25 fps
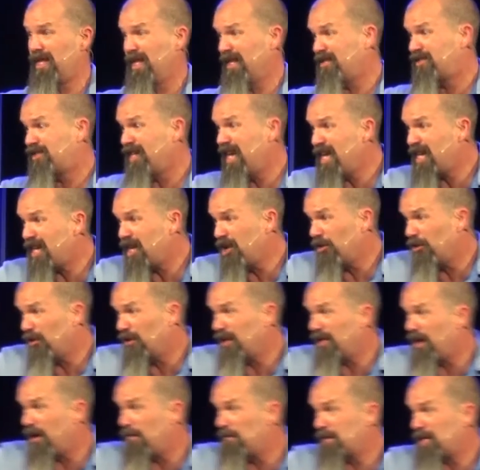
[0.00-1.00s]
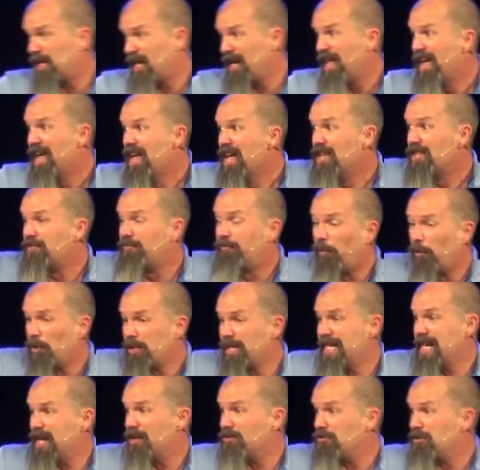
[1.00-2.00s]
in Ezekiel, and all of a sudden,
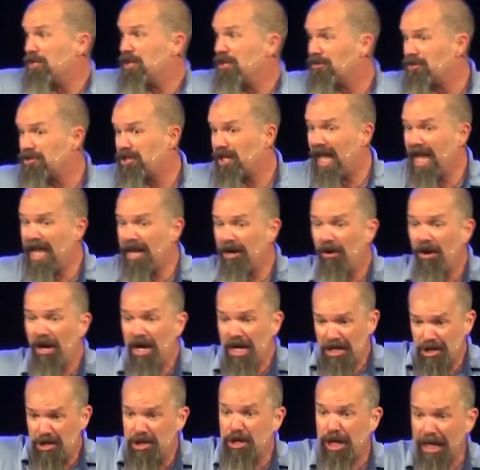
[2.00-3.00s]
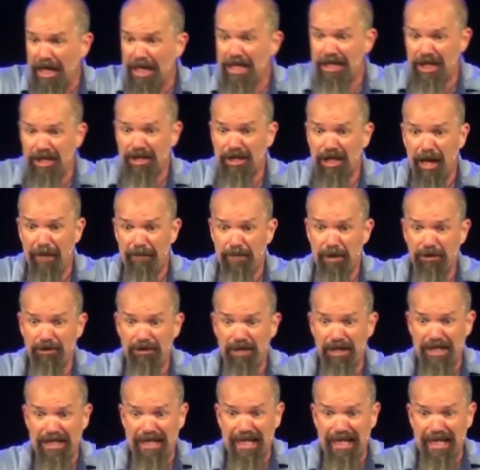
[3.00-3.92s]
1,400 years later, Jesus comes onto the